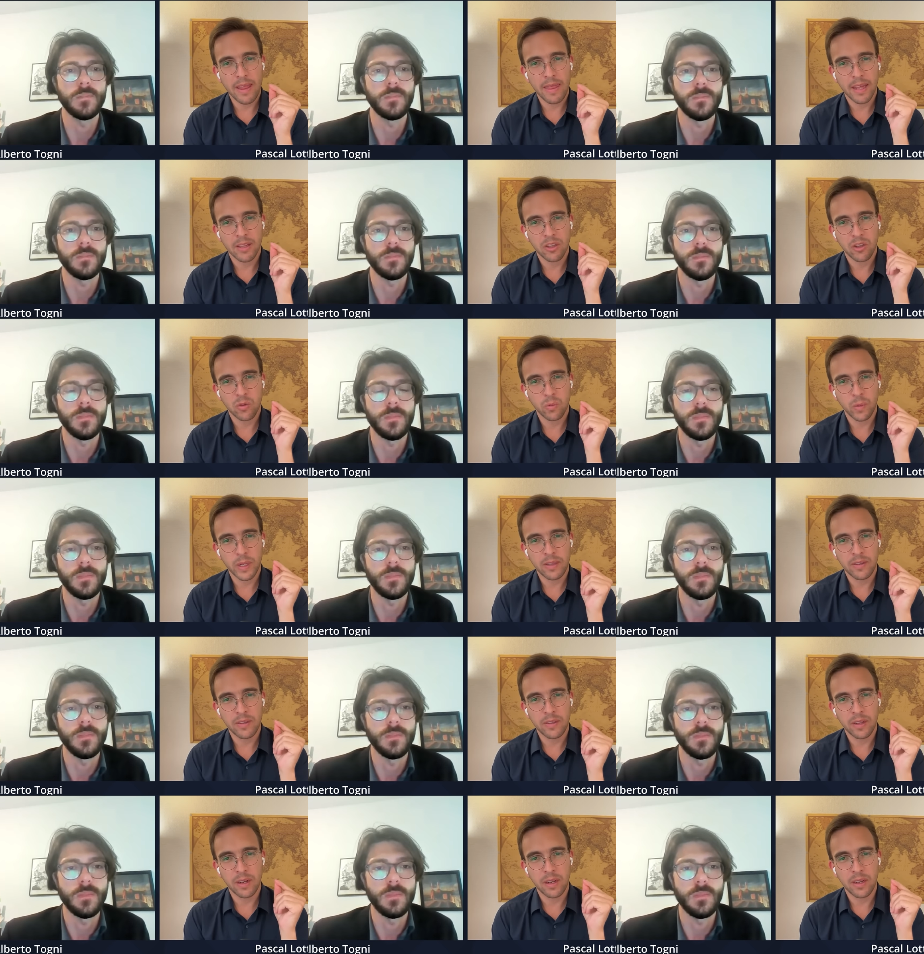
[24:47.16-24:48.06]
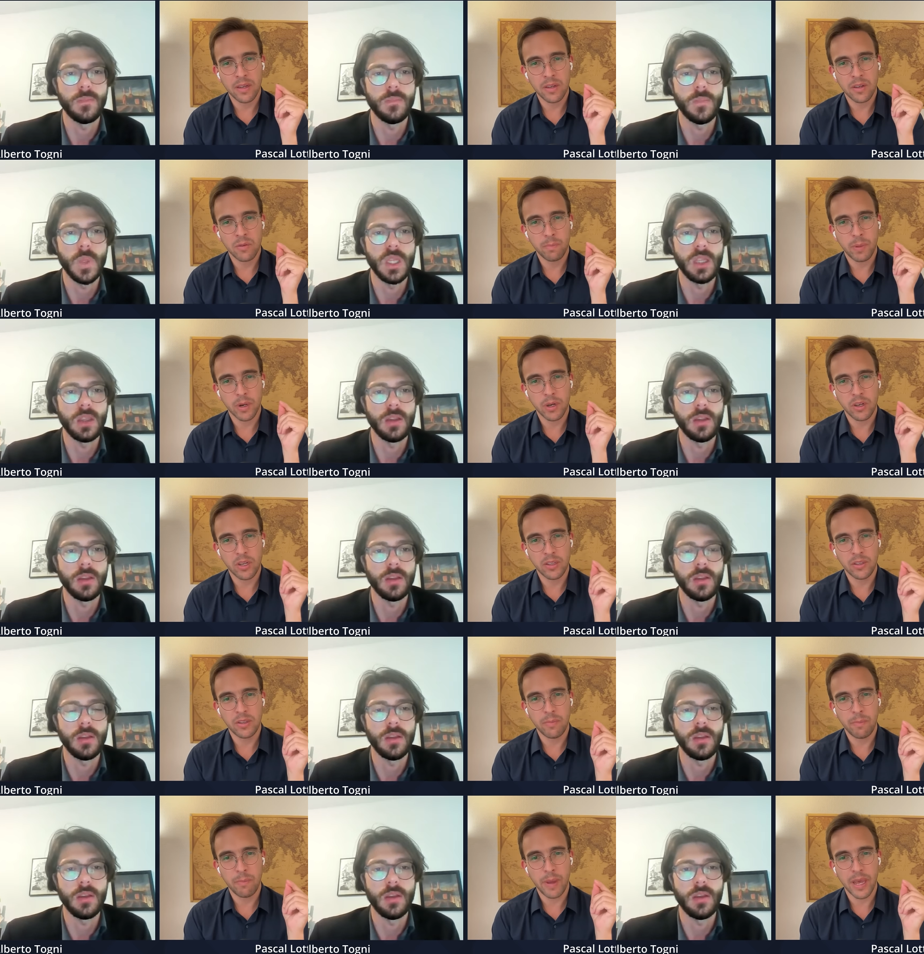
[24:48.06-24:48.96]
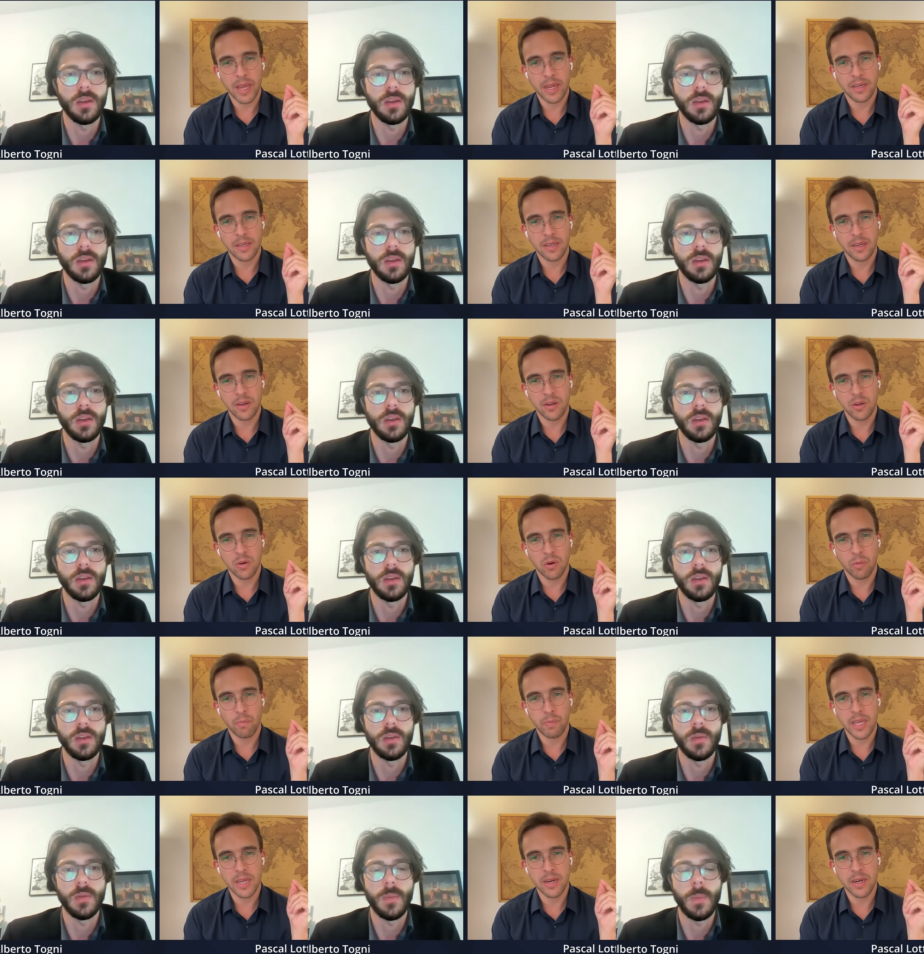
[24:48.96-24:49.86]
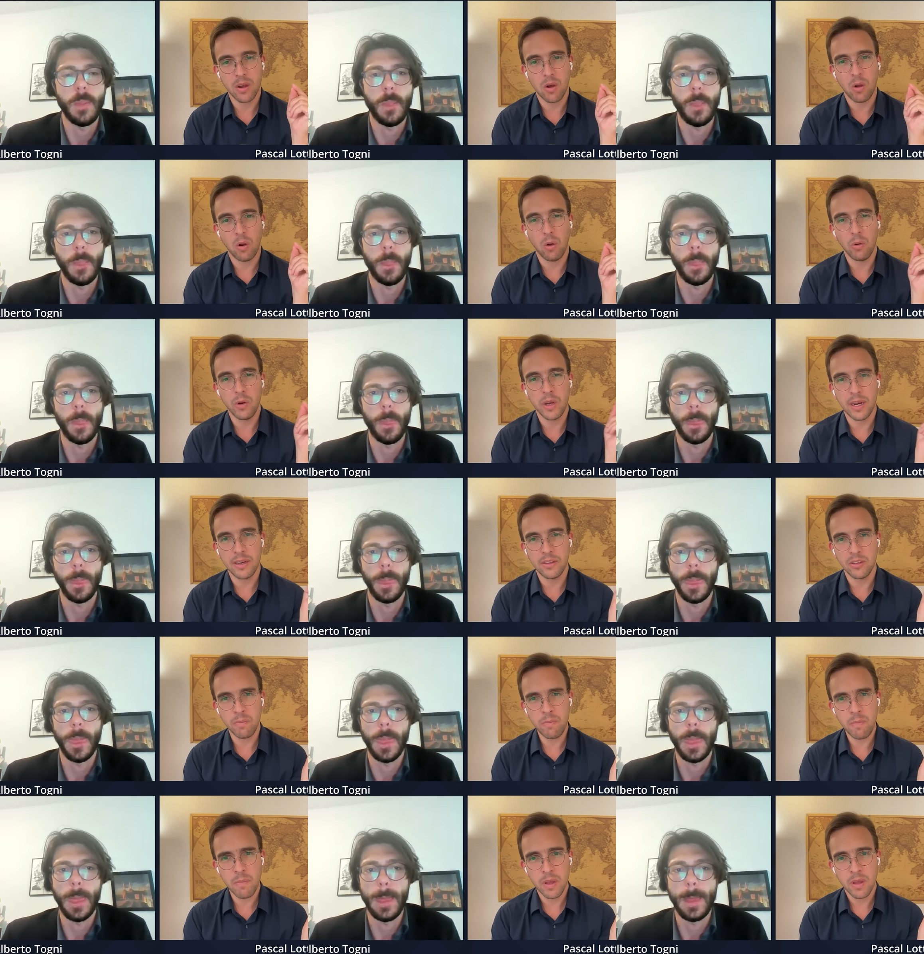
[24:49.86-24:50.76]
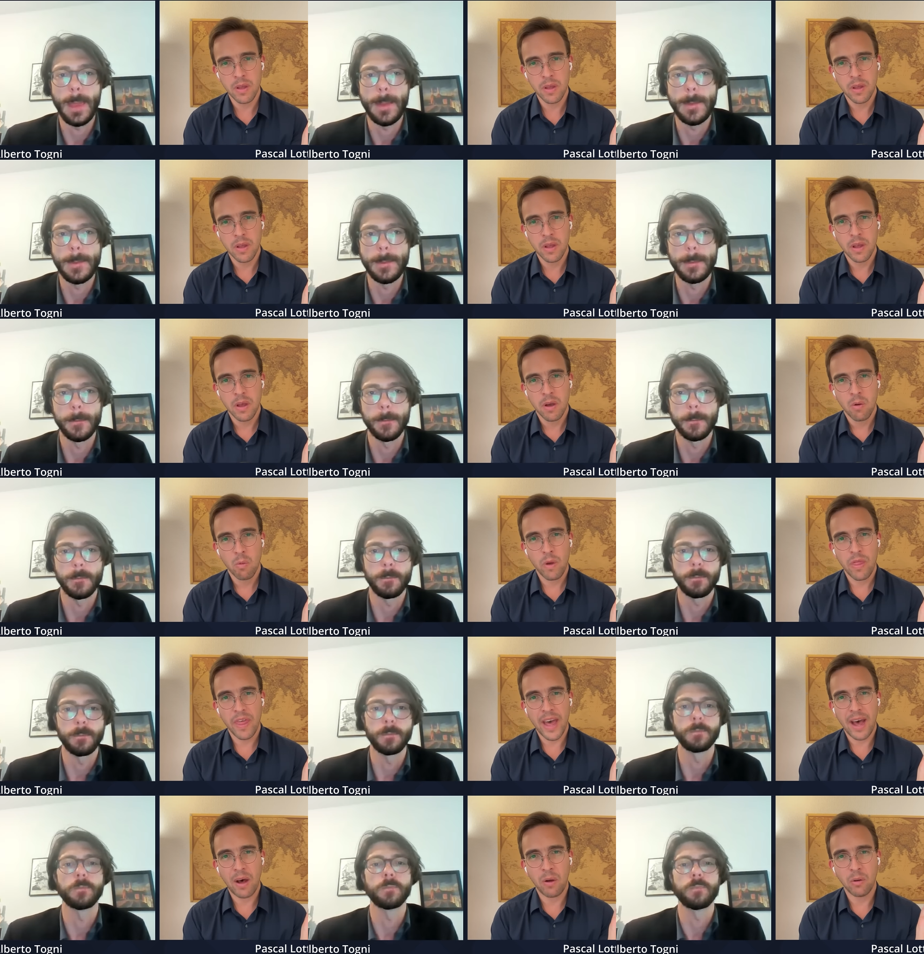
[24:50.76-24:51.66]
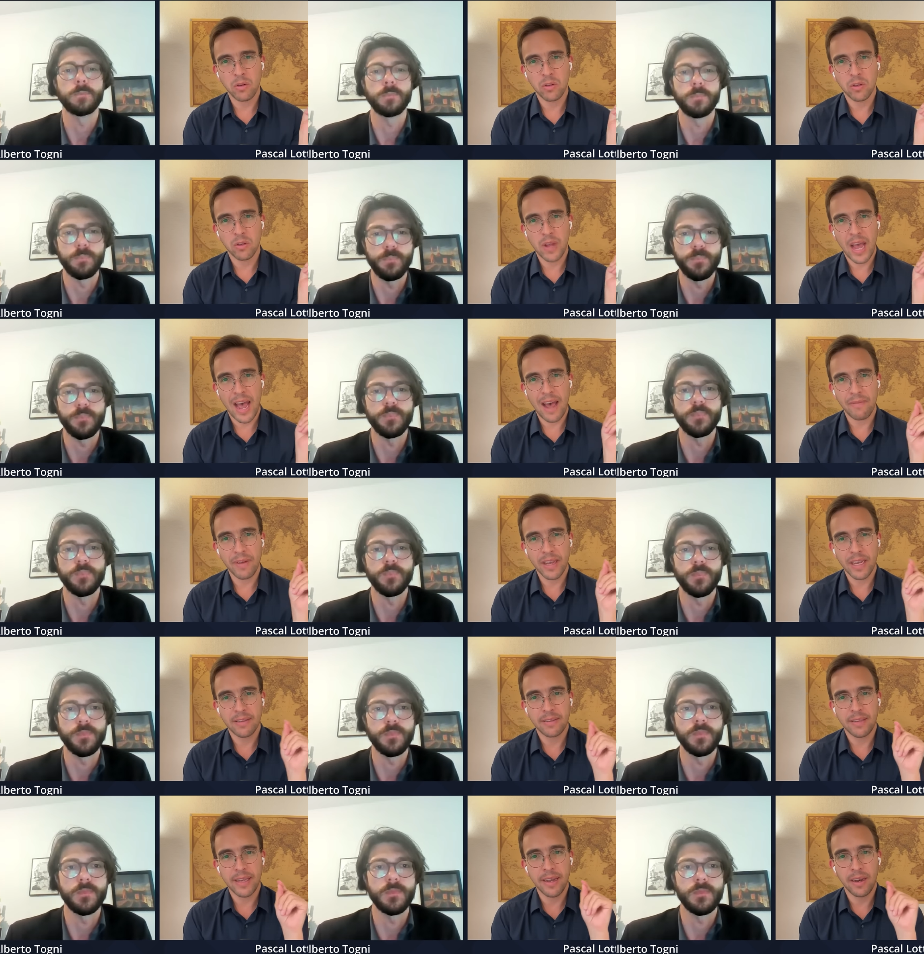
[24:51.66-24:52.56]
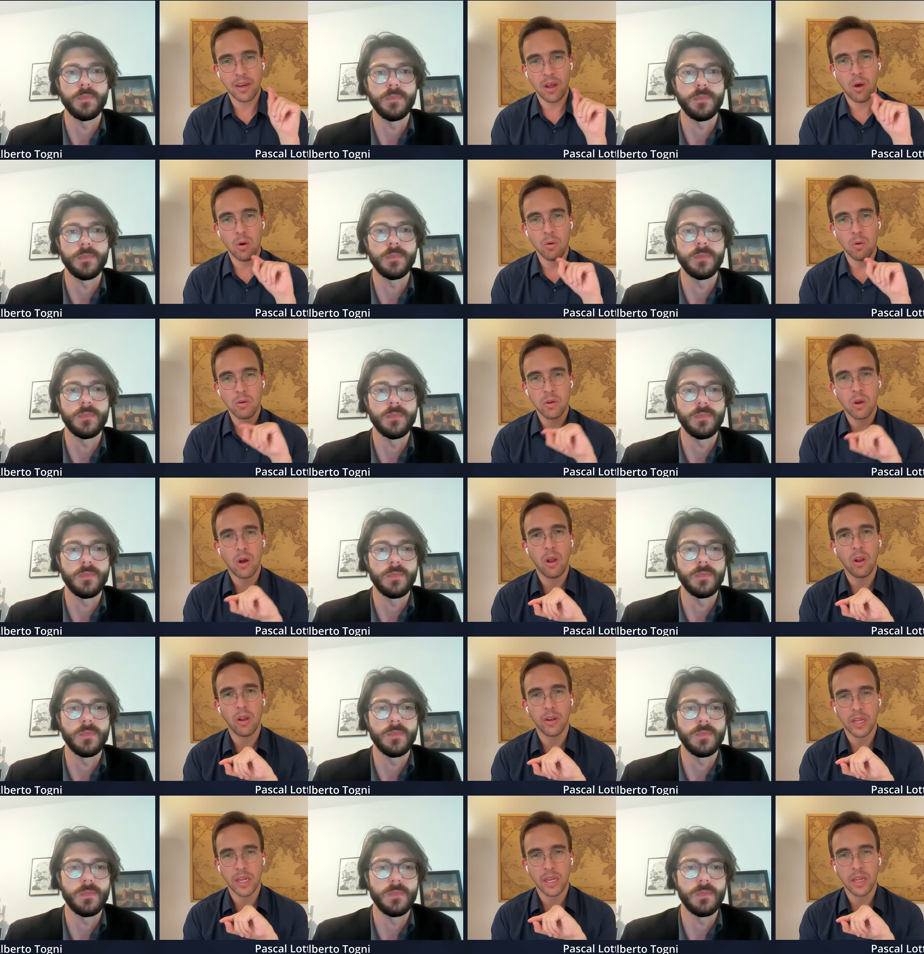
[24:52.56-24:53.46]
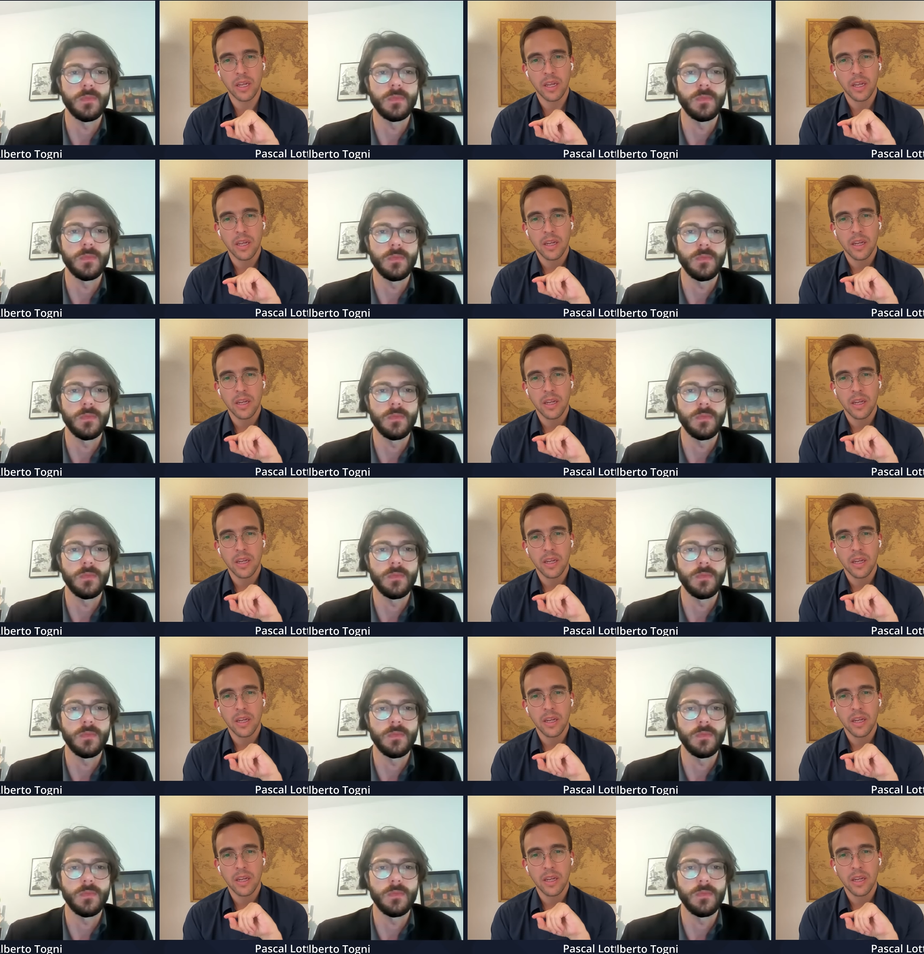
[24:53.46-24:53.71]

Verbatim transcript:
Speaker 1: that Switzerland participated in European colonialism without having a single own colony.